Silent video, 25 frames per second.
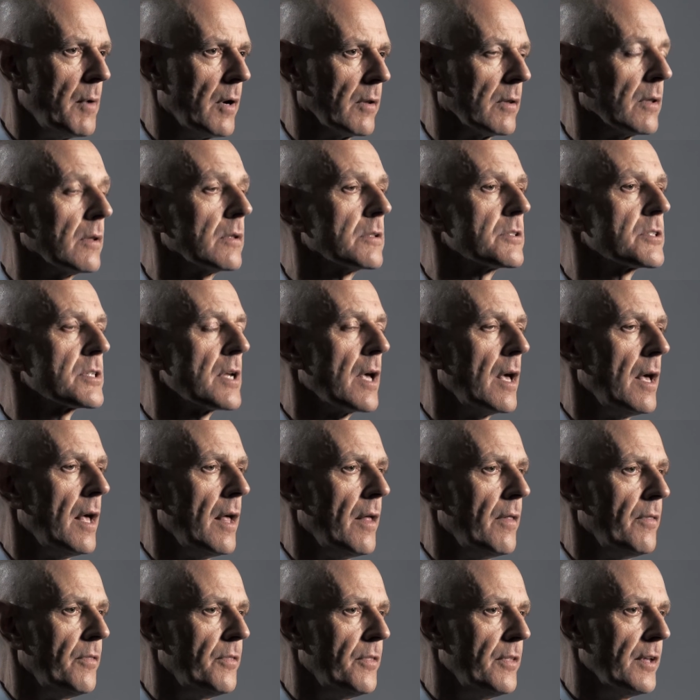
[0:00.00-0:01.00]
models
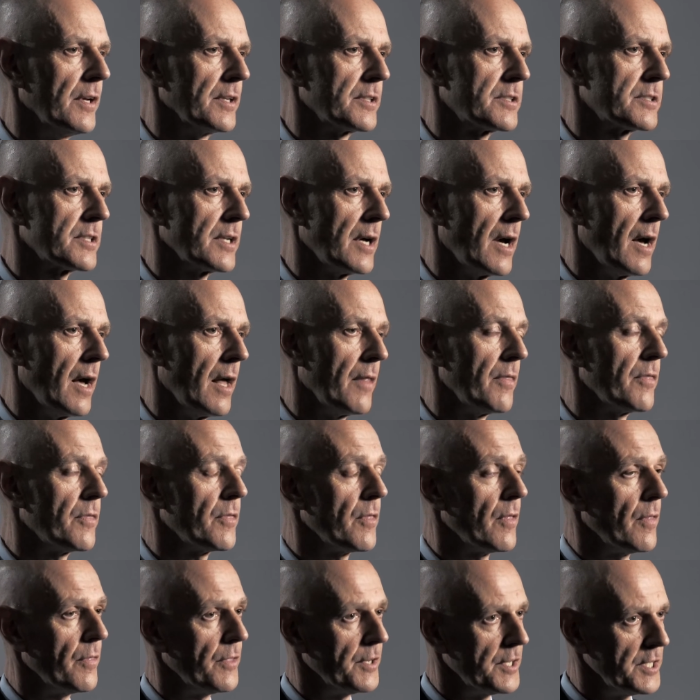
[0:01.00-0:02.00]
that
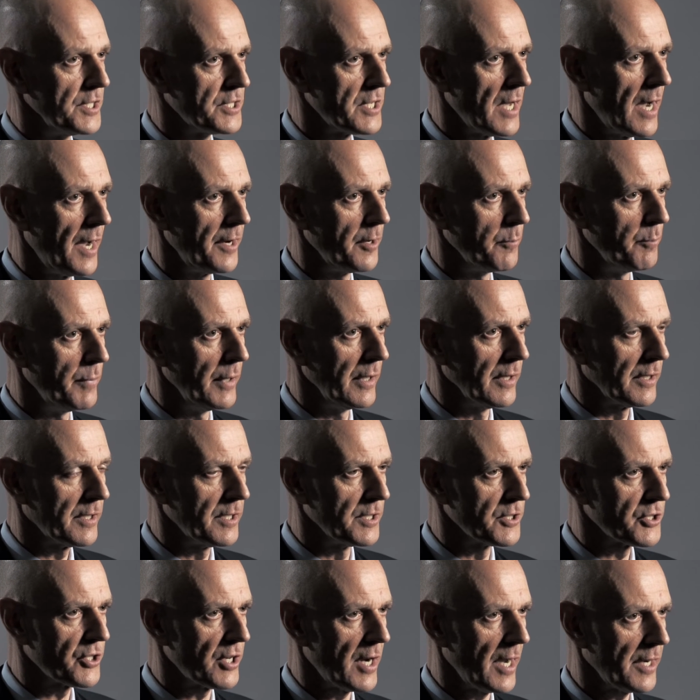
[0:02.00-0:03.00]
the design and build
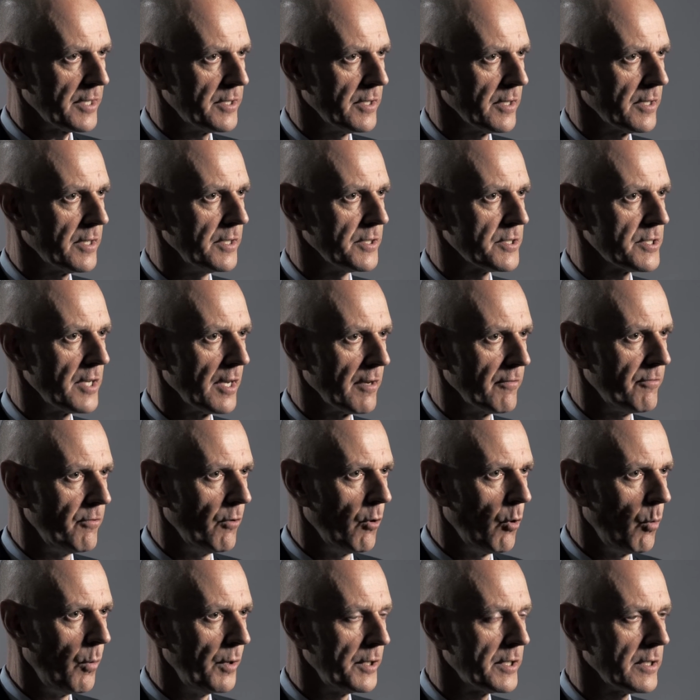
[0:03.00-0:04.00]
contractor can take
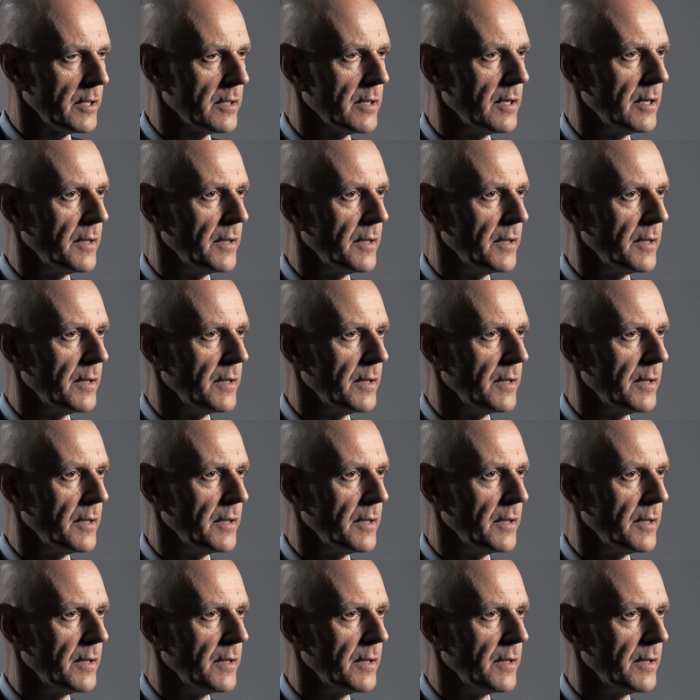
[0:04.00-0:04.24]
forward